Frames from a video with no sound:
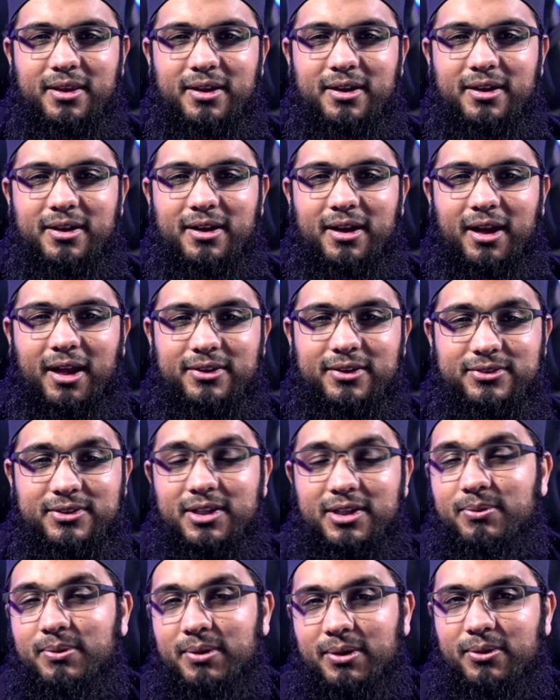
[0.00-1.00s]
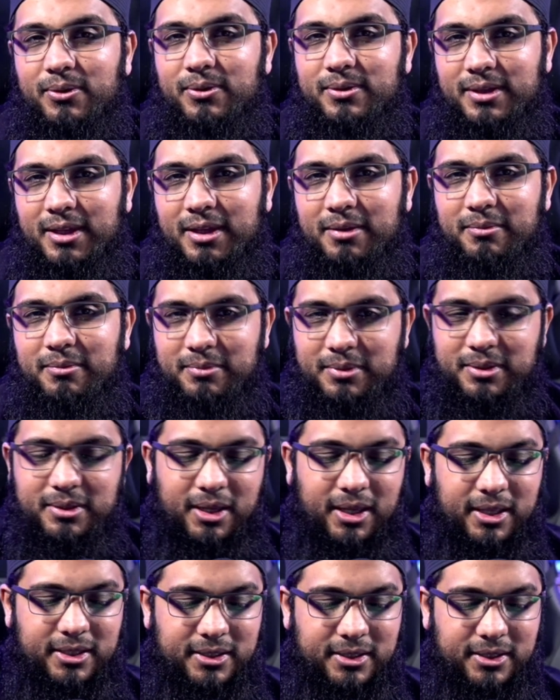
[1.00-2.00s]
uh, I stay awake all night,
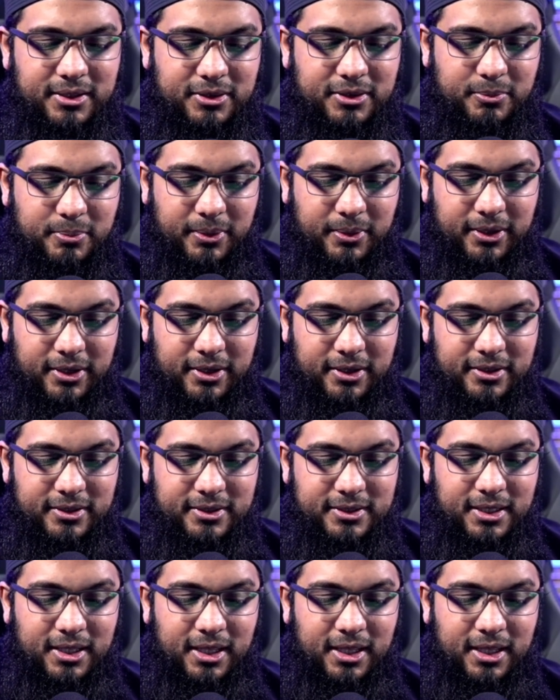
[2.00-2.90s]
I in the prayer.